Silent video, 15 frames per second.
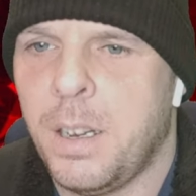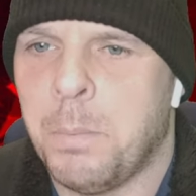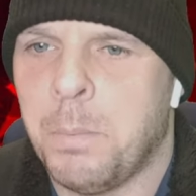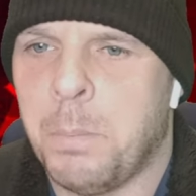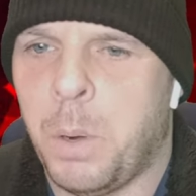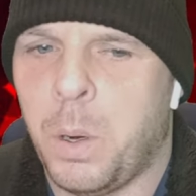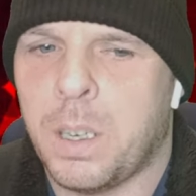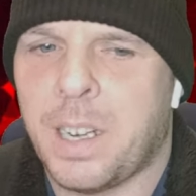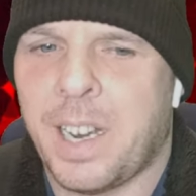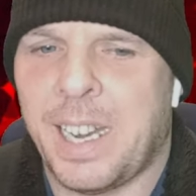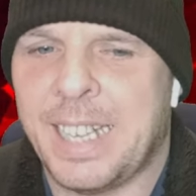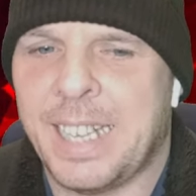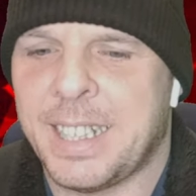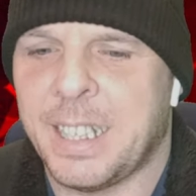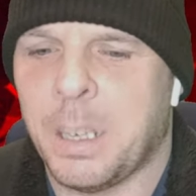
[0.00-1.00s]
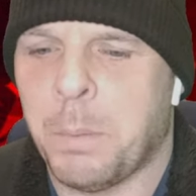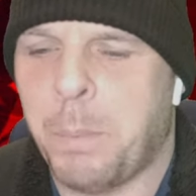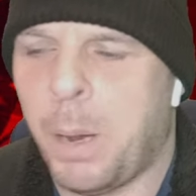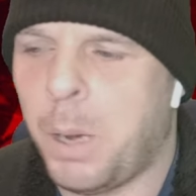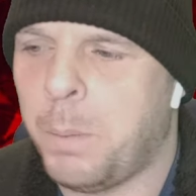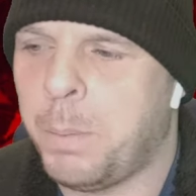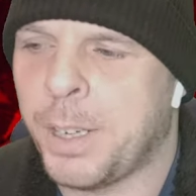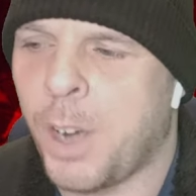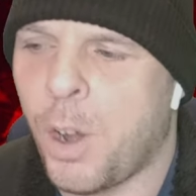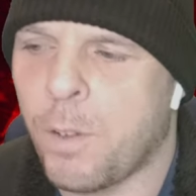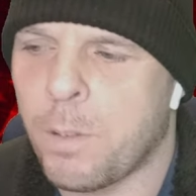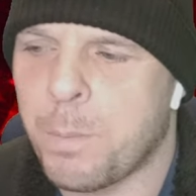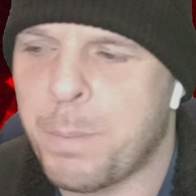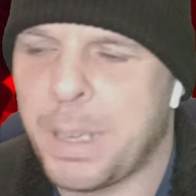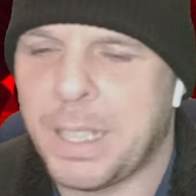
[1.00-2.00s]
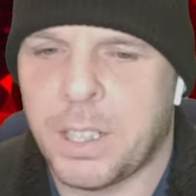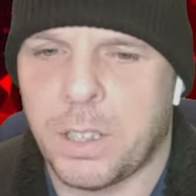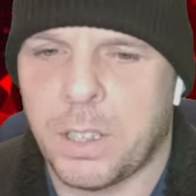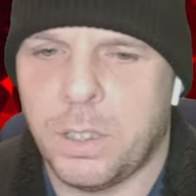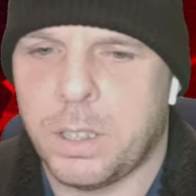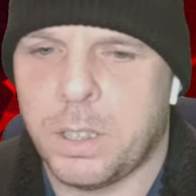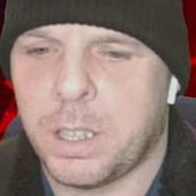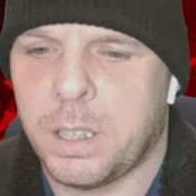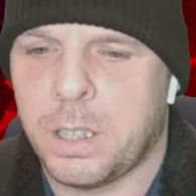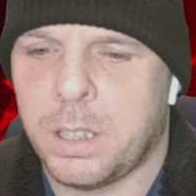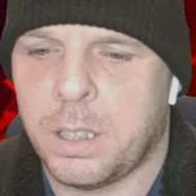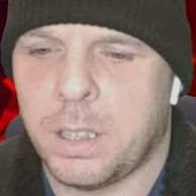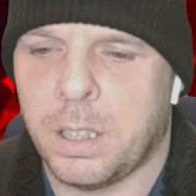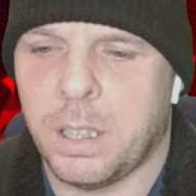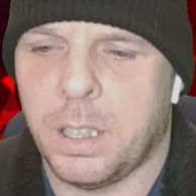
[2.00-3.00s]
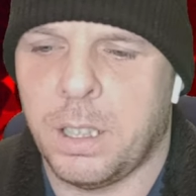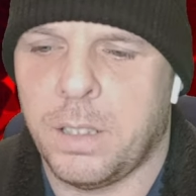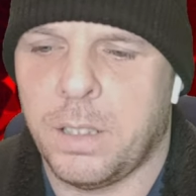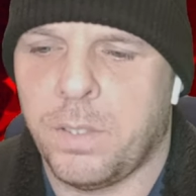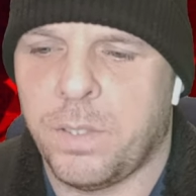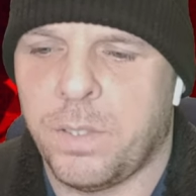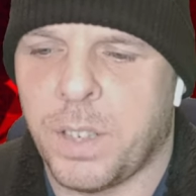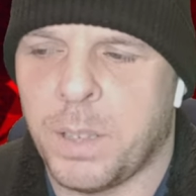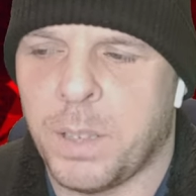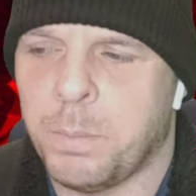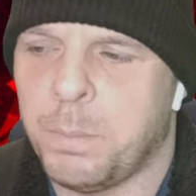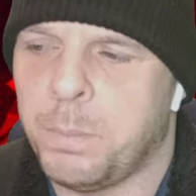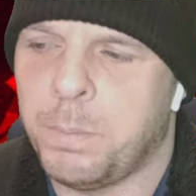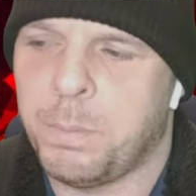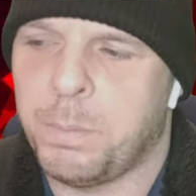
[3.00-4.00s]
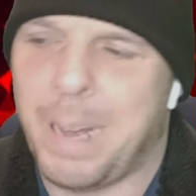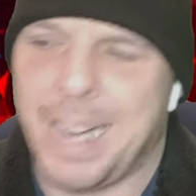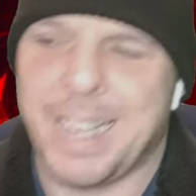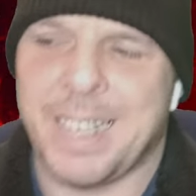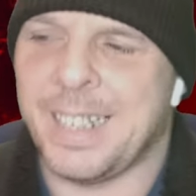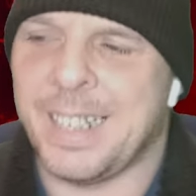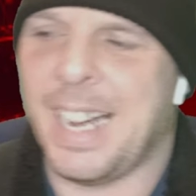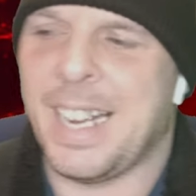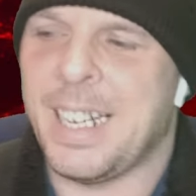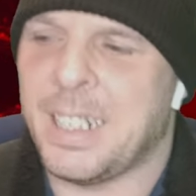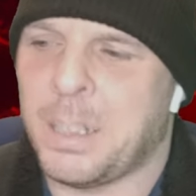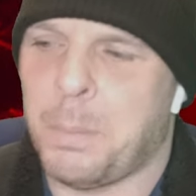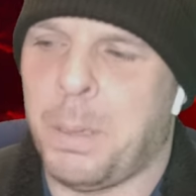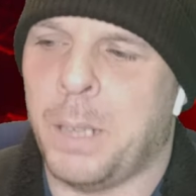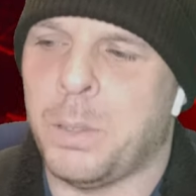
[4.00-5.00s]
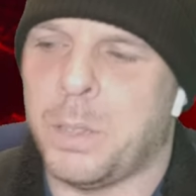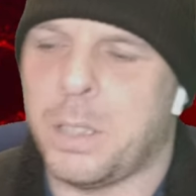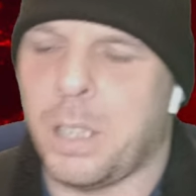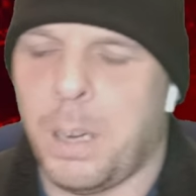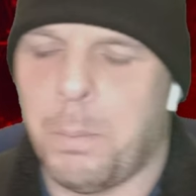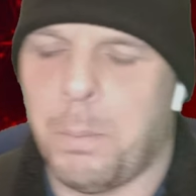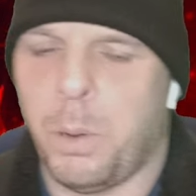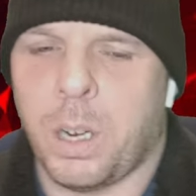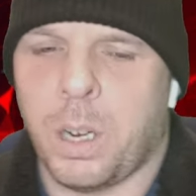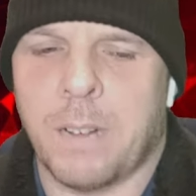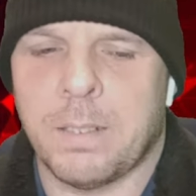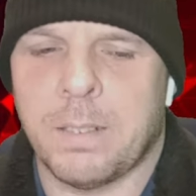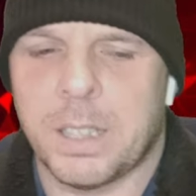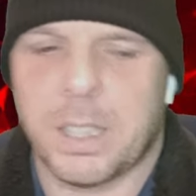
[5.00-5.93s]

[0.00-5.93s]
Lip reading: more classic pop and R&B songs that from back in the day, as opposed to a lot more current.